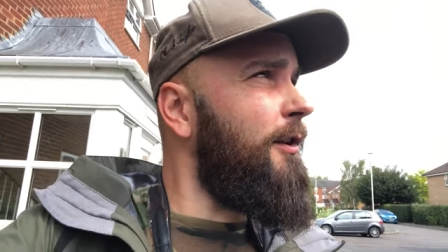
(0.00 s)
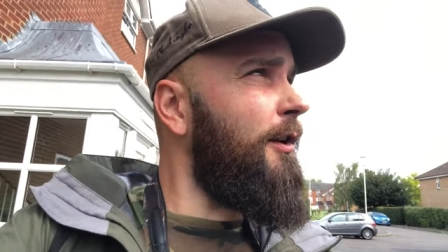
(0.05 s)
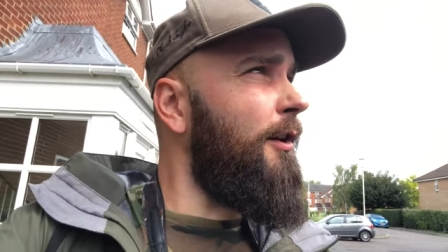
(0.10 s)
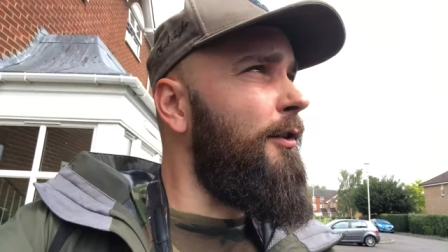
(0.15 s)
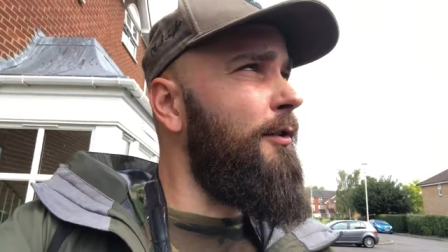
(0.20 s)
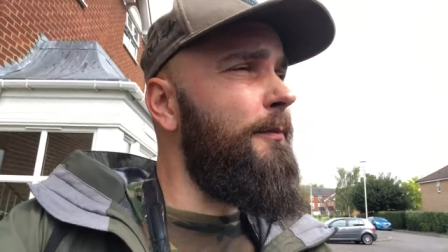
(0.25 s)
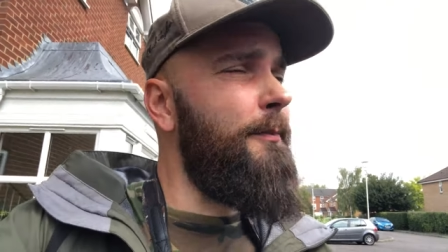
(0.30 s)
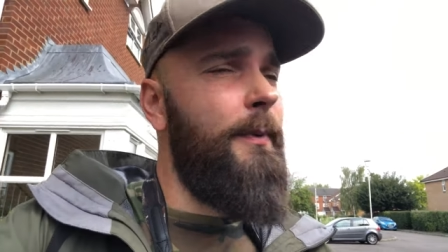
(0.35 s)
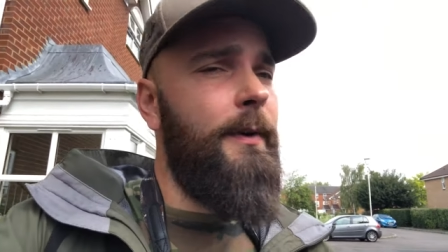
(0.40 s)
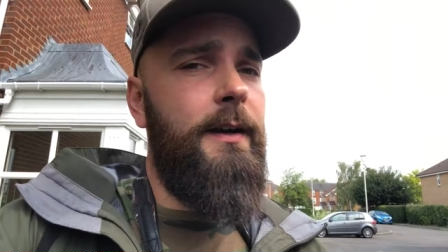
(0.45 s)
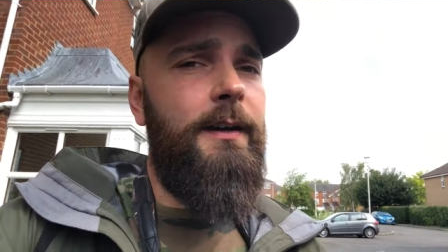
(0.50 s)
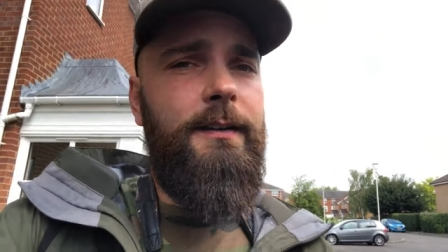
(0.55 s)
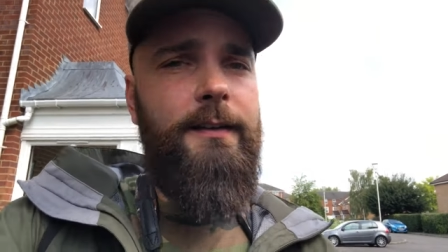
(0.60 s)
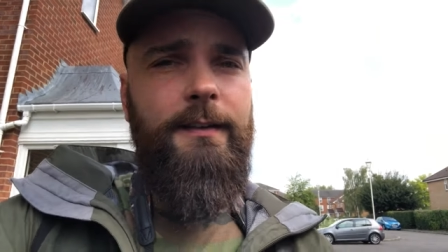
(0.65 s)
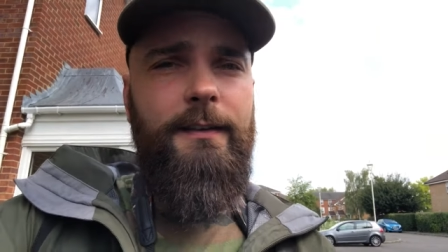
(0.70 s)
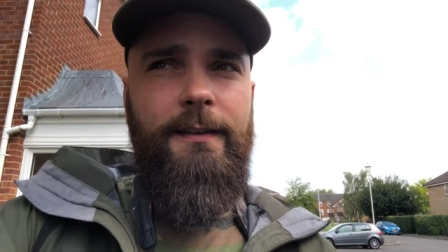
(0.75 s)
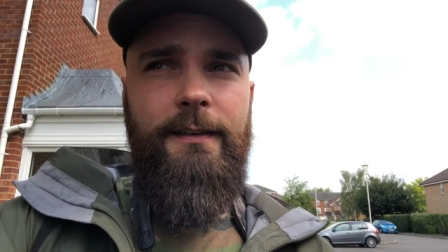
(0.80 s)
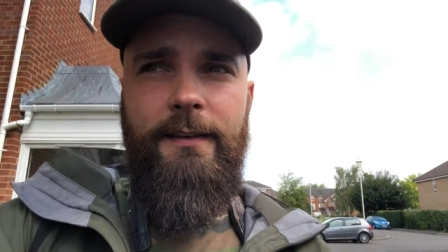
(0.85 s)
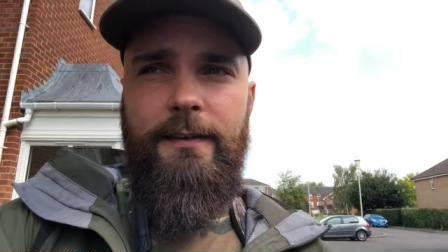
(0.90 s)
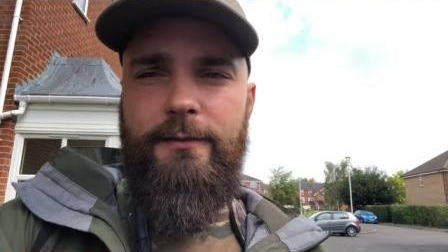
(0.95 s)
long, but
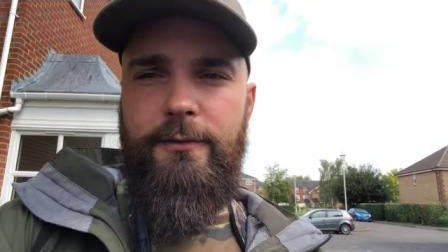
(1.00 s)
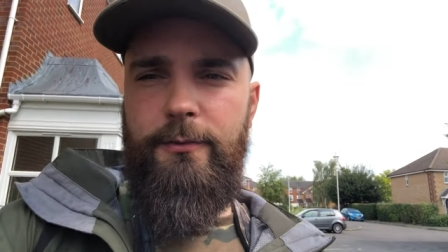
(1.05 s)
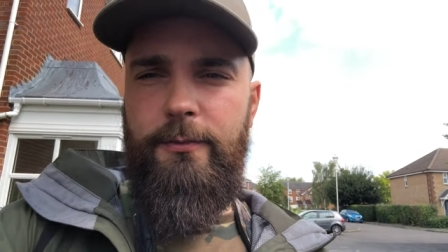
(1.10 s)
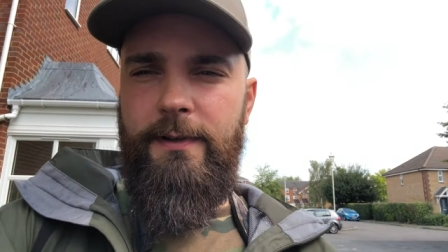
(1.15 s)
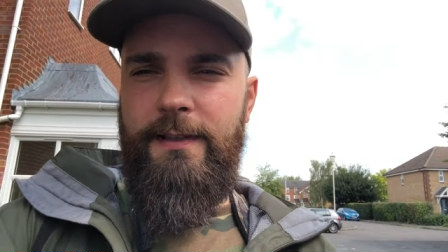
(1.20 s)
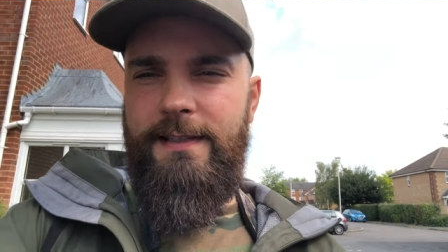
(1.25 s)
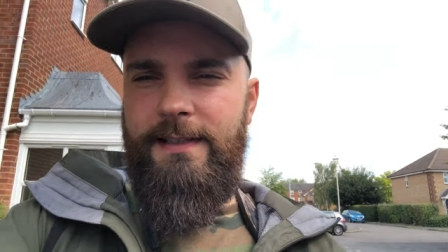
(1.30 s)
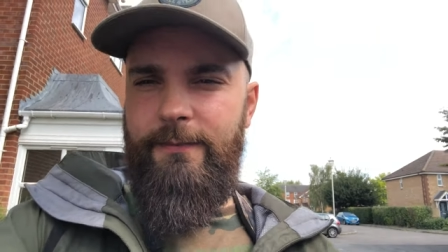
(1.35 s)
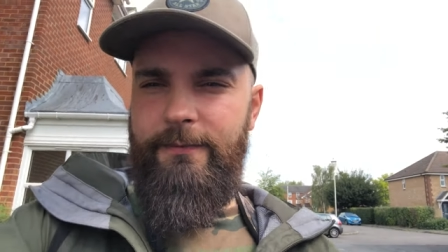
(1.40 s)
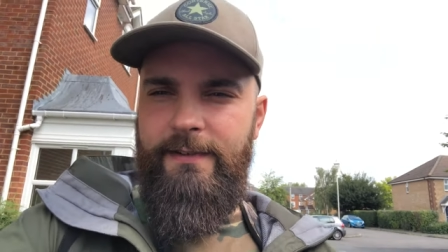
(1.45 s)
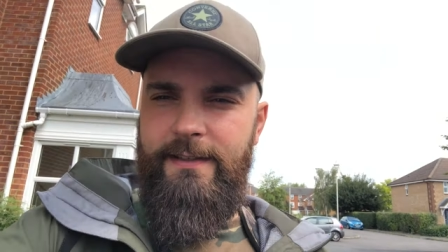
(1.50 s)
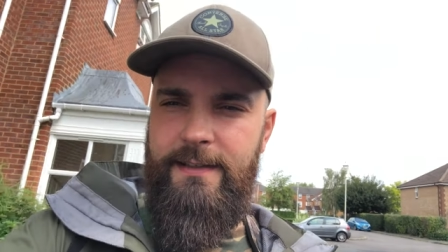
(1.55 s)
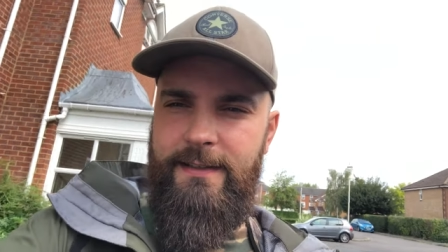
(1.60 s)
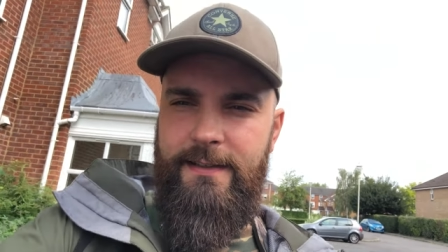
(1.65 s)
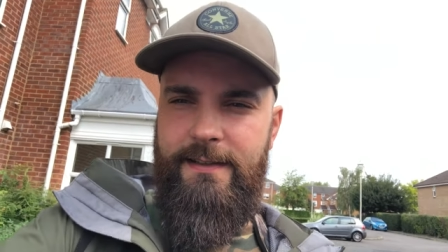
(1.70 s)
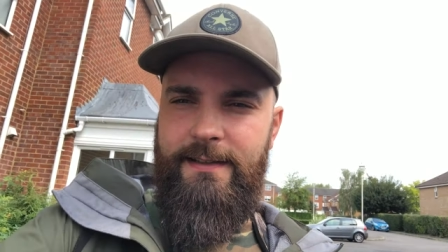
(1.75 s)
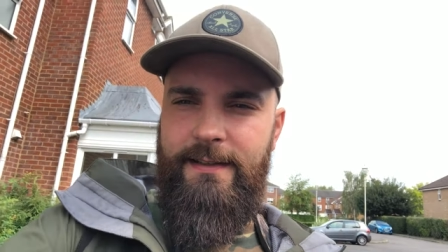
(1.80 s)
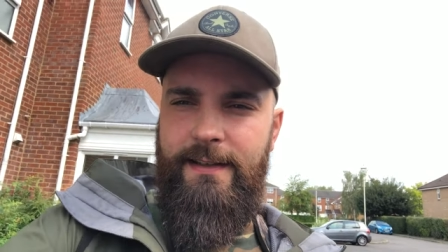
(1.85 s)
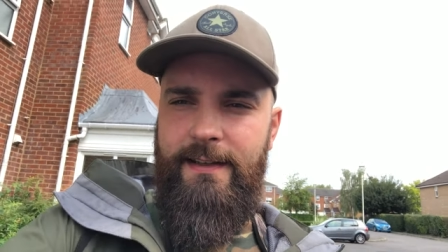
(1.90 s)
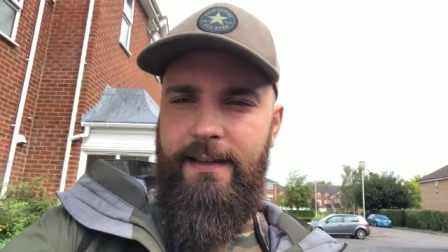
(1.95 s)
there's always something to
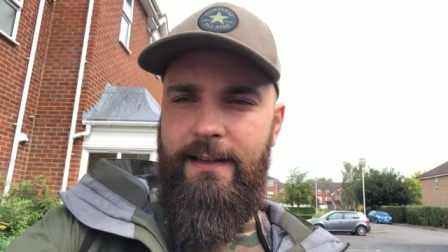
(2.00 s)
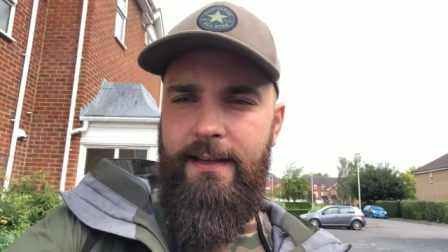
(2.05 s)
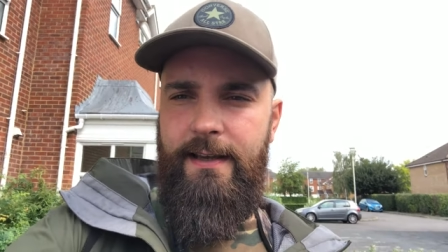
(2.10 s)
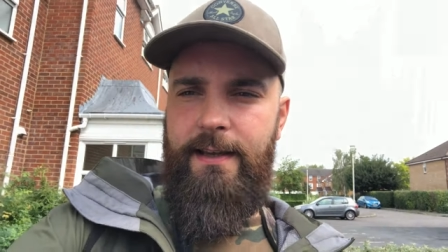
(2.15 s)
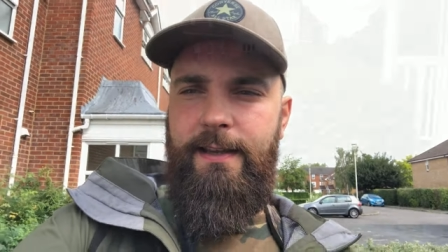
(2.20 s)
see.